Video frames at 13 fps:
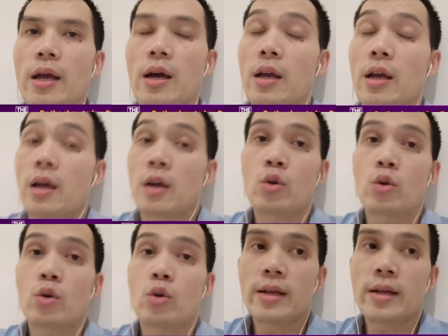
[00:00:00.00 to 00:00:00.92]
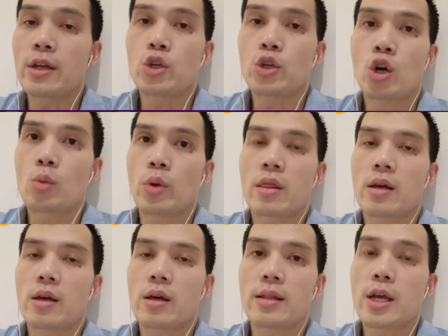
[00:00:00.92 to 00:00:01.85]
I, I, I couldn't even get a job
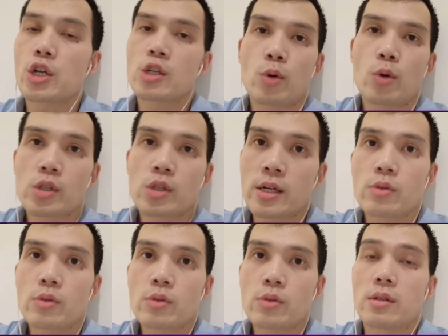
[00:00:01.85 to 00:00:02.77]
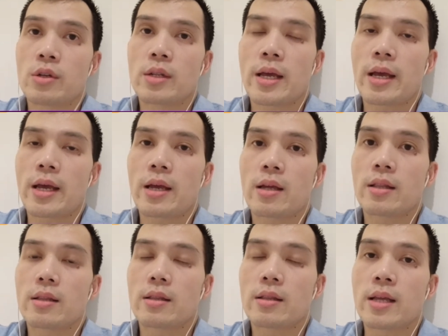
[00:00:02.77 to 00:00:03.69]
with uh, National Sports Council. You know,
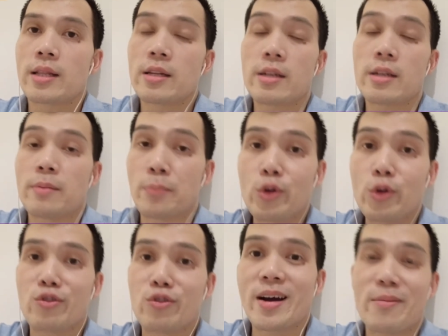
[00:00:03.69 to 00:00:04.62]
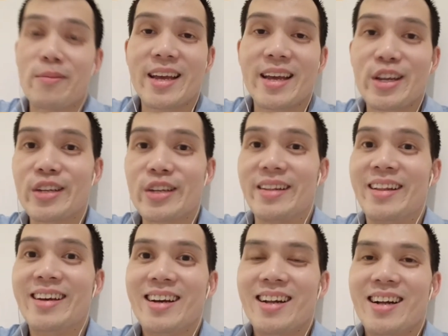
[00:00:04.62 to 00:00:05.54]
they they didn't approve my
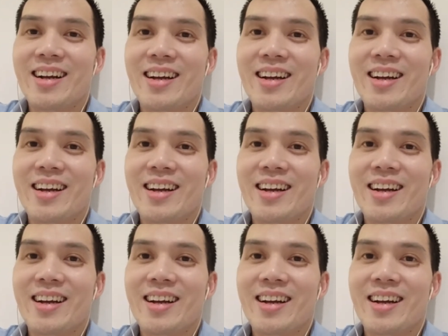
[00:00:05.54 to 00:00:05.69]
application.